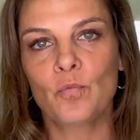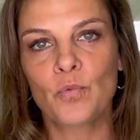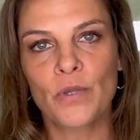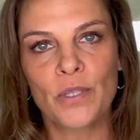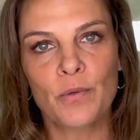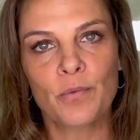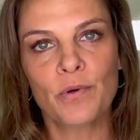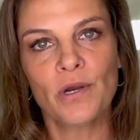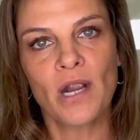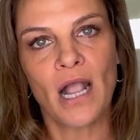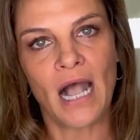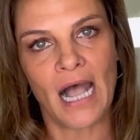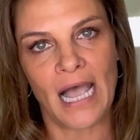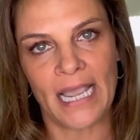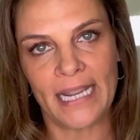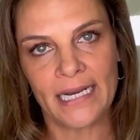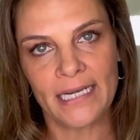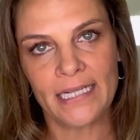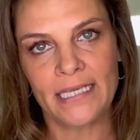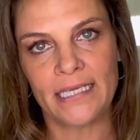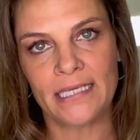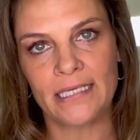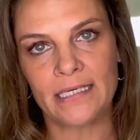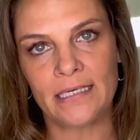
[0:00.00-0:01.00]
we were
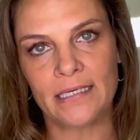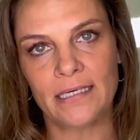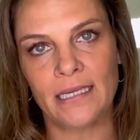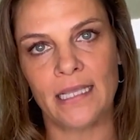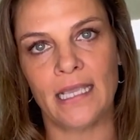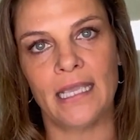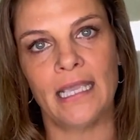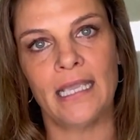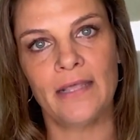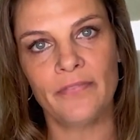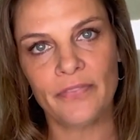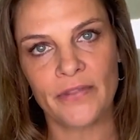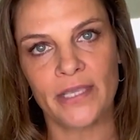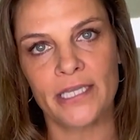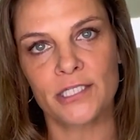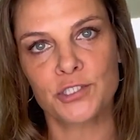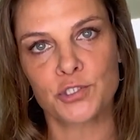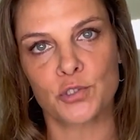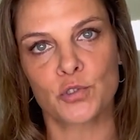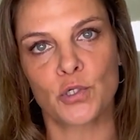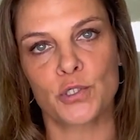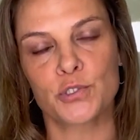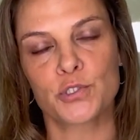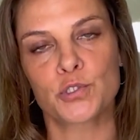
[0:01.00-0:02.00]
hiding in the
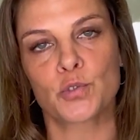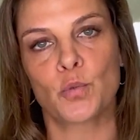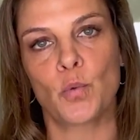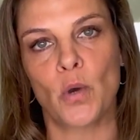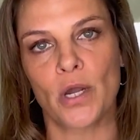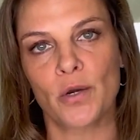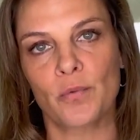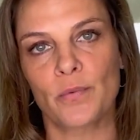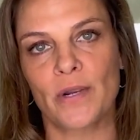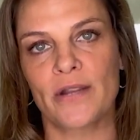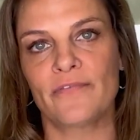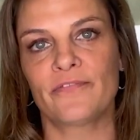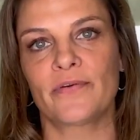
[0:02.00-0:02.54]
Intracoastal waterway